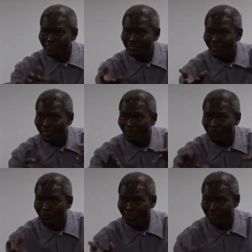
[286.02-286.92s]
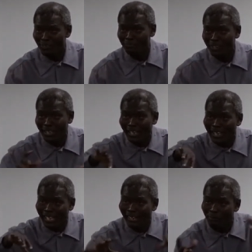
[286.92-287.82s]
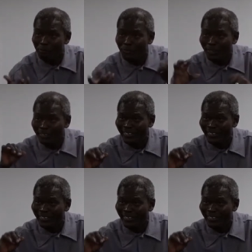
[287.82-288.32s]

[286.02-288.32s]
So, yeah, crooked stuff, say kalabule.